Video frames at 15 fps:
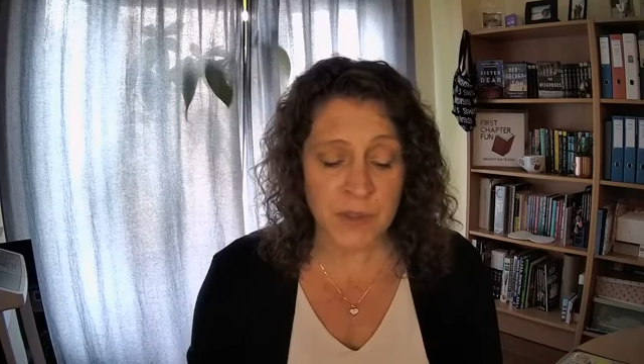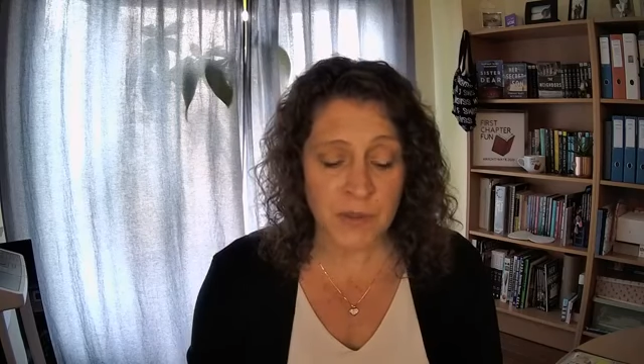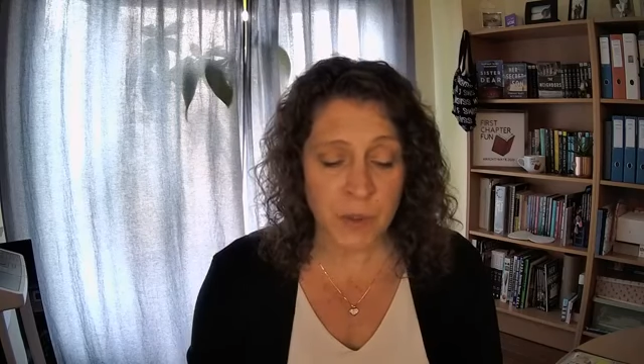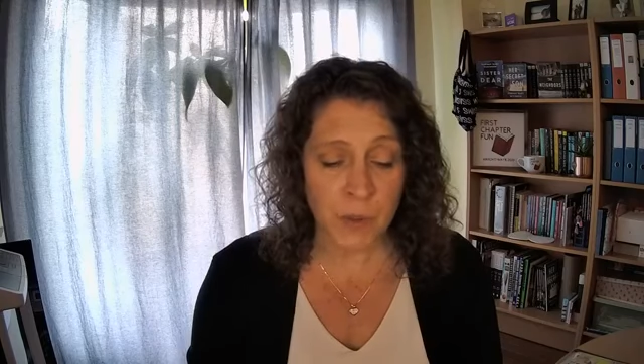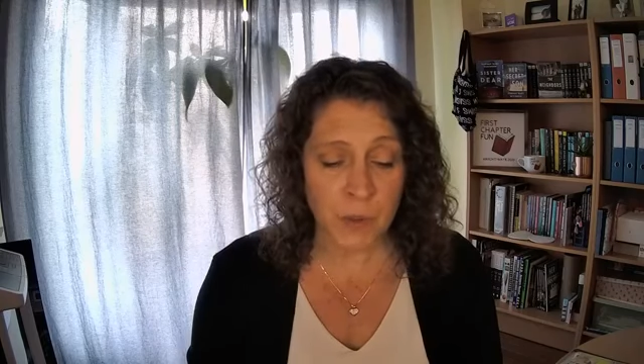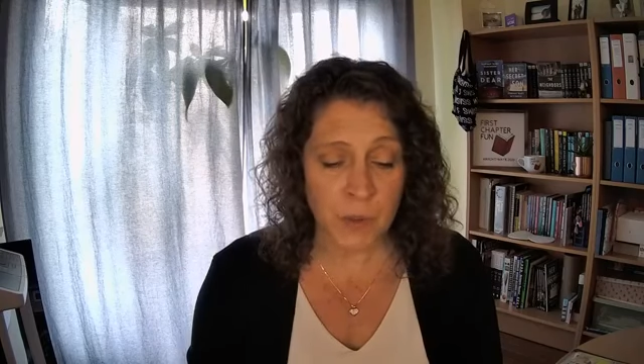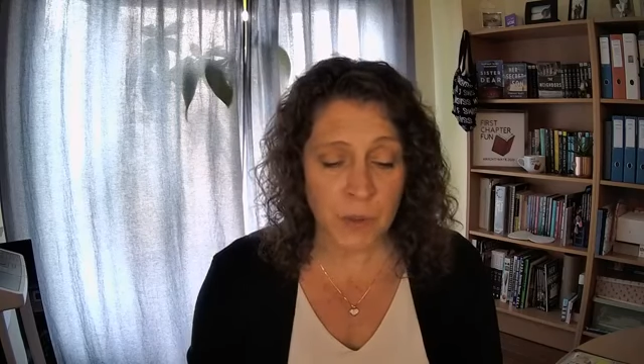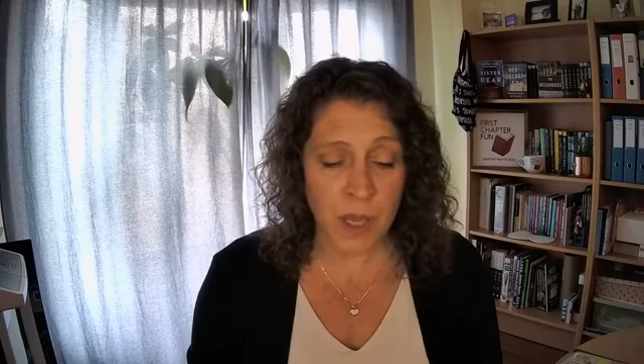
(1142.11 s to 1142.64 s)

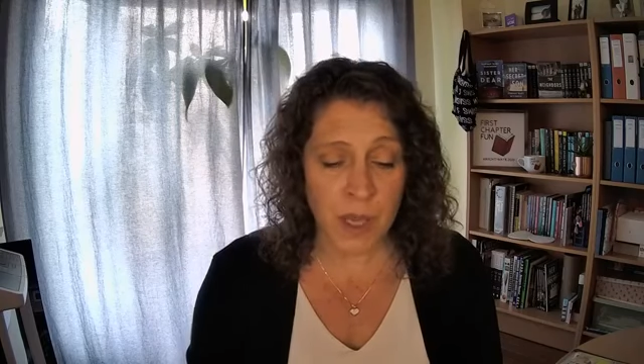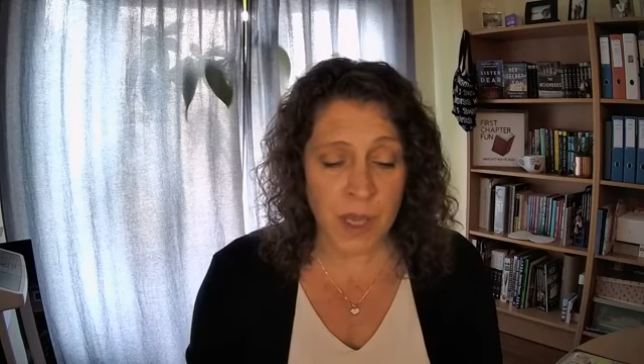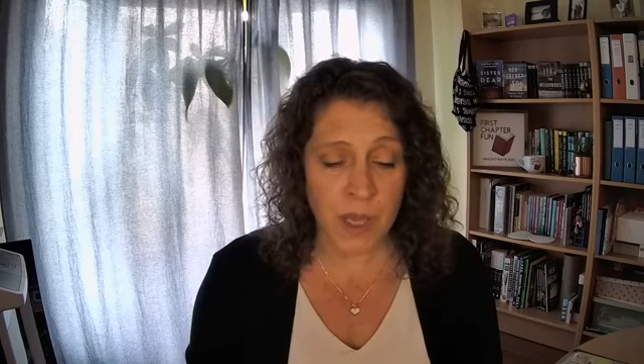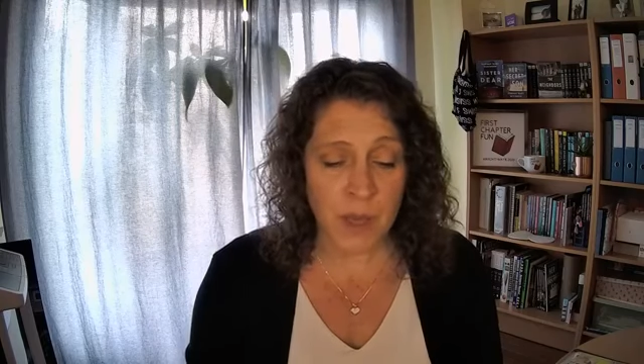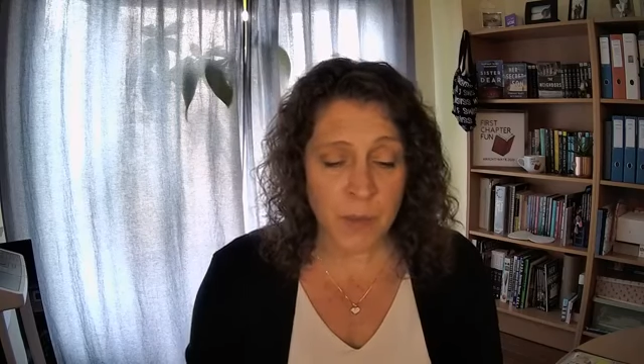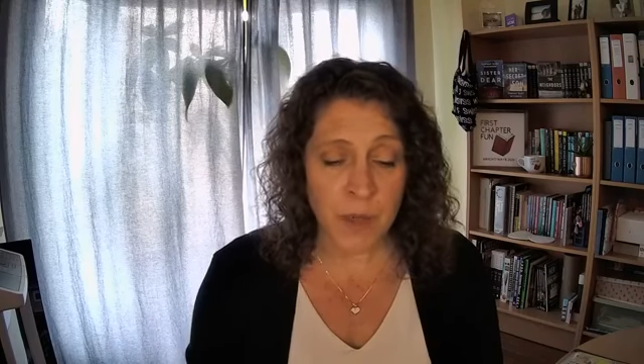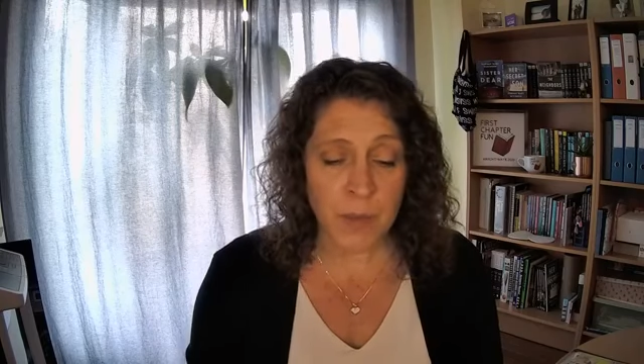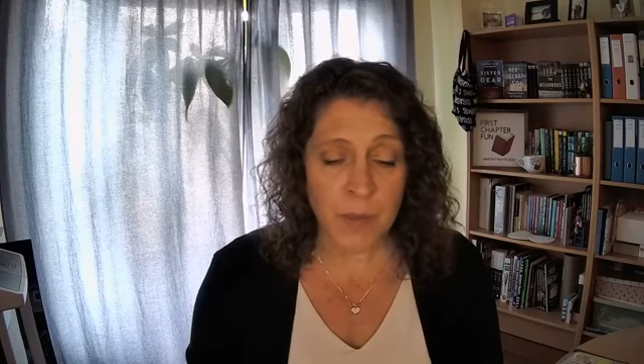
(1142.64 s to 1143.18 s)
fall,
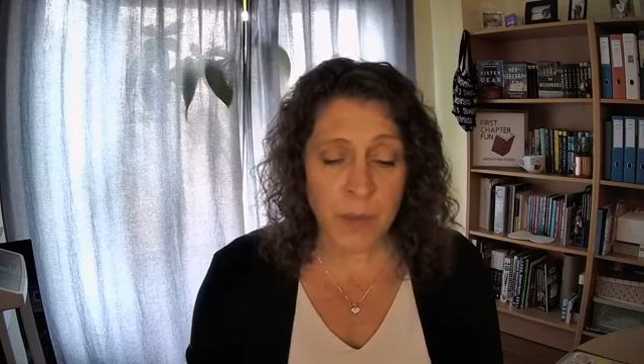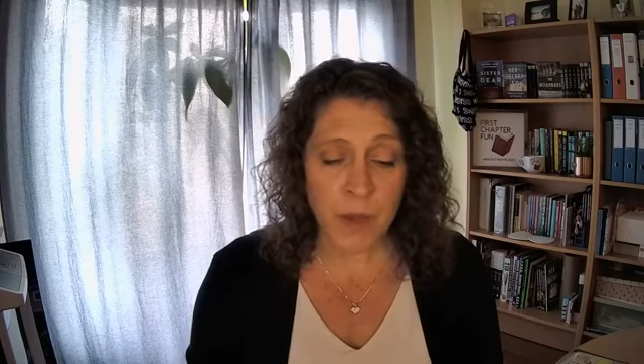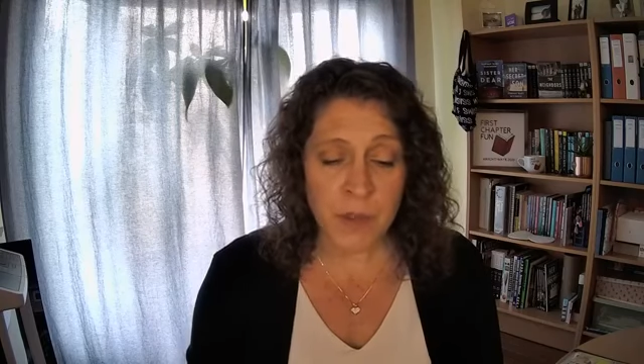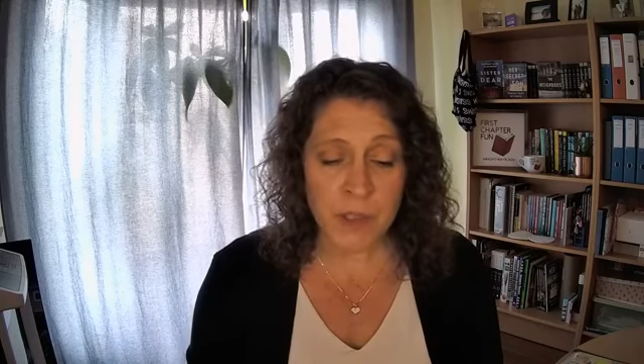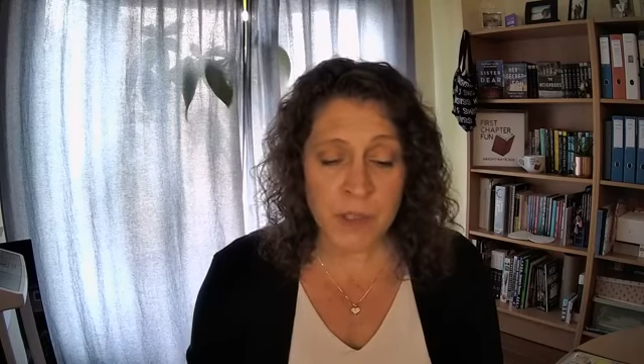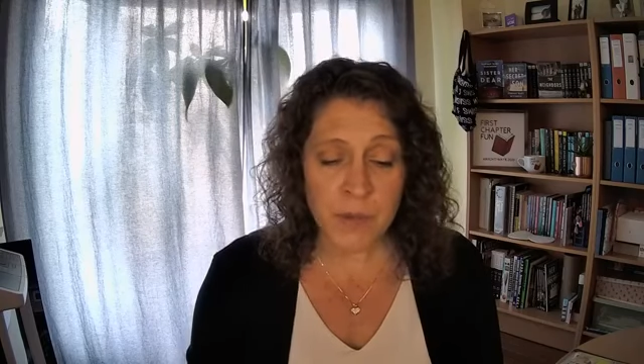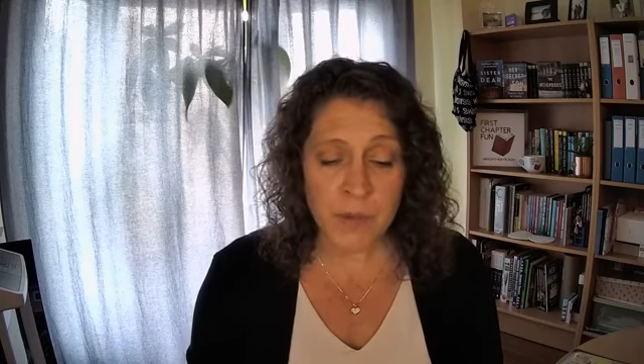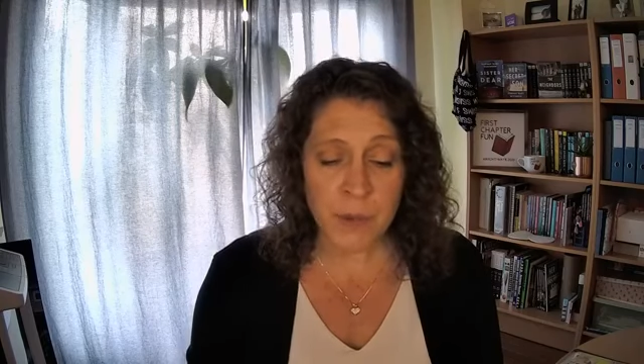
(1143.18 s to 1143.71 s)
when
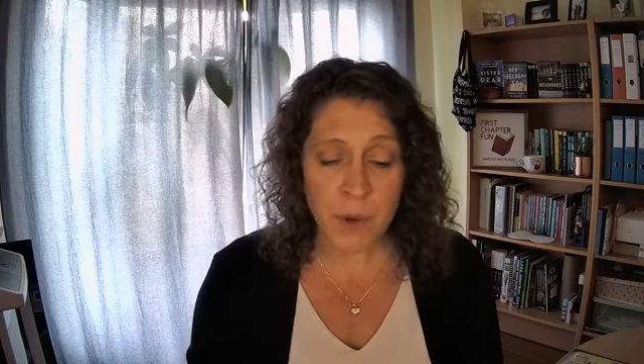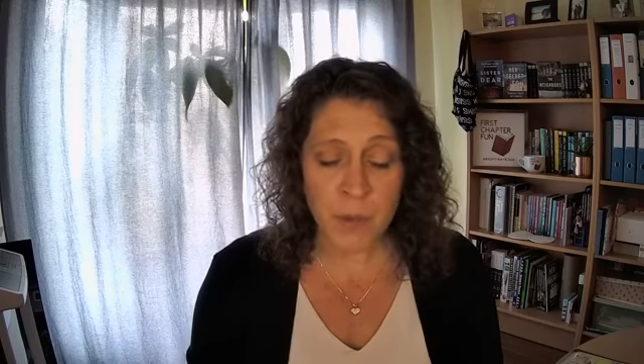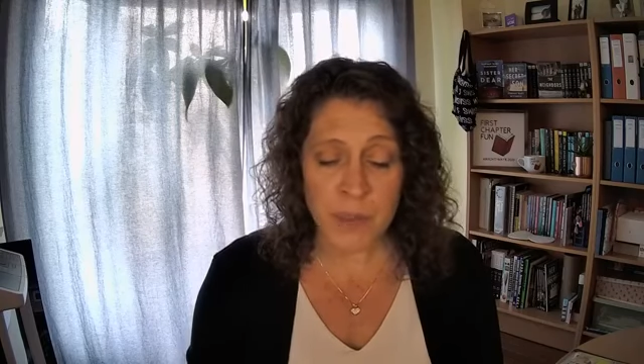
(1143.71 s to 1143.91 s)
most of what